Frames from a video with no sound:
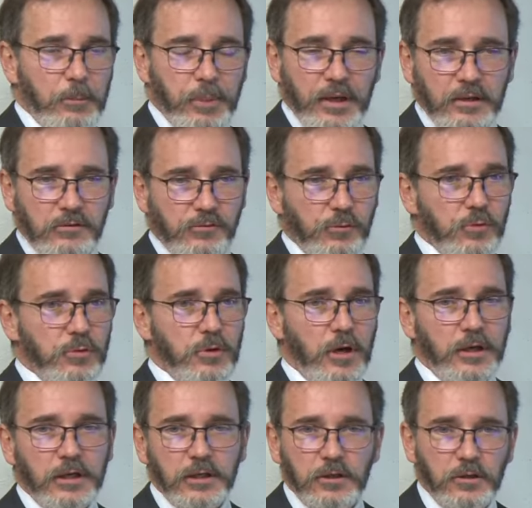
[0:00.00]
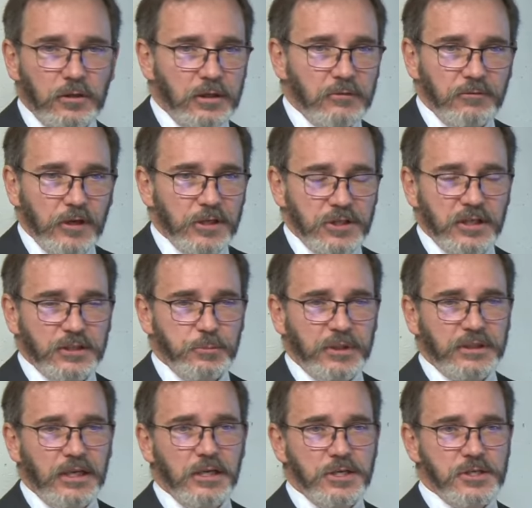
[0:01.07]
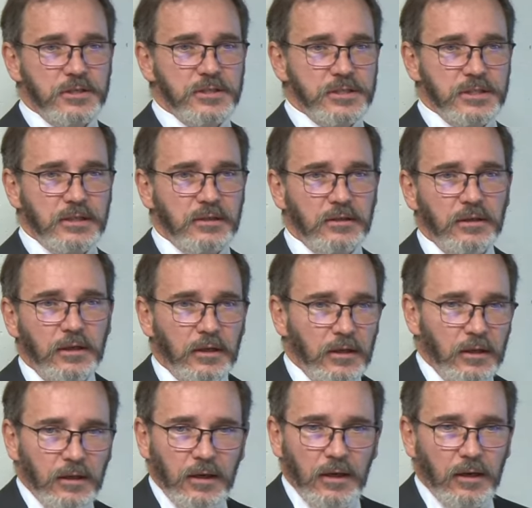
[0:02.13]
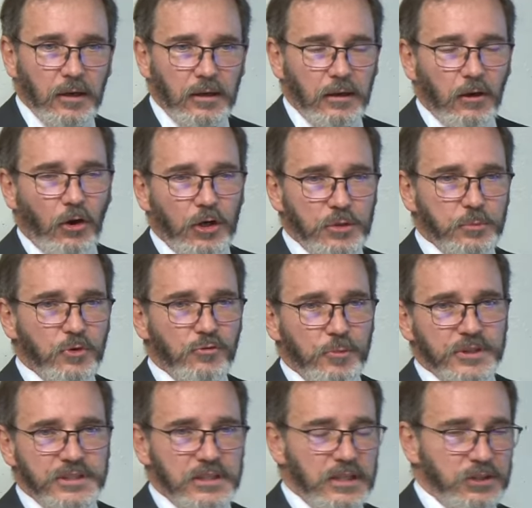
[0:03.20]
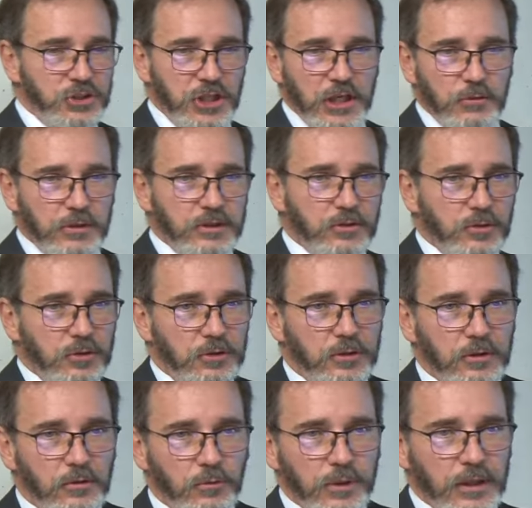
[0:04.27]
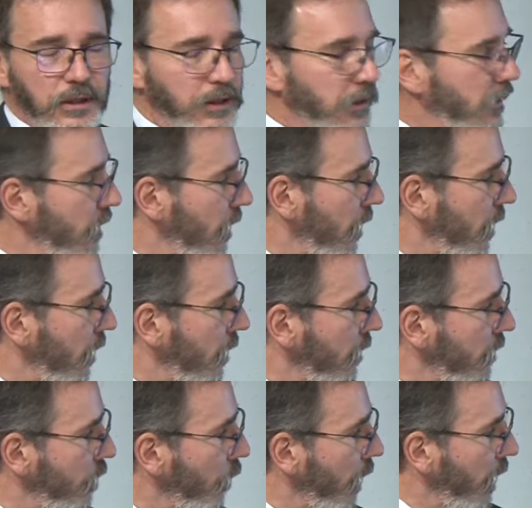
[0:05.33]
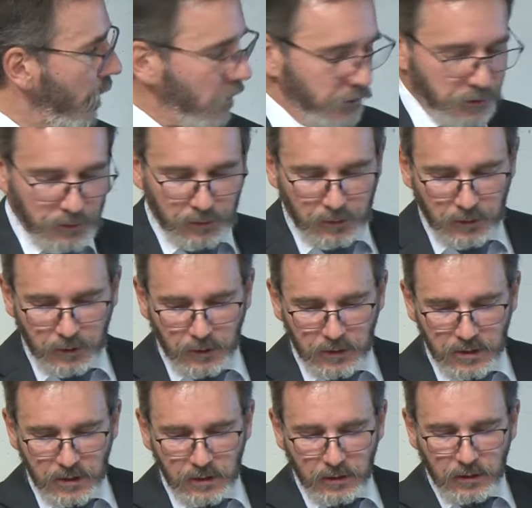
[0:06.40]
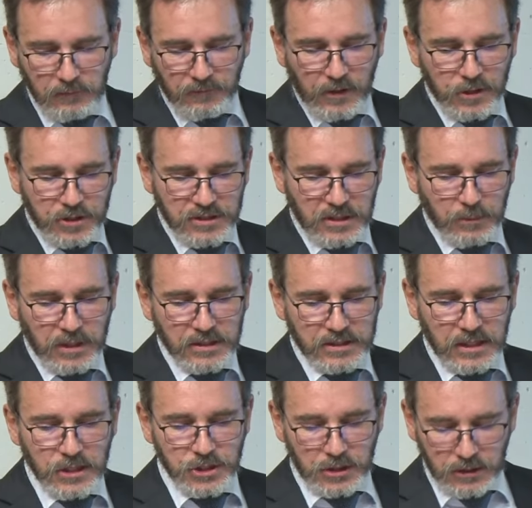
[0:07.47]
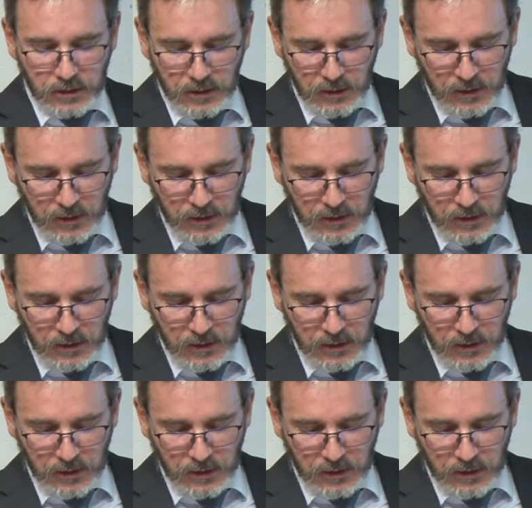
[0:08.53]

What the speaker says: pass-through, unincurred inflation expectations, and large movements in the exchange rate could really derail your inflation stabilization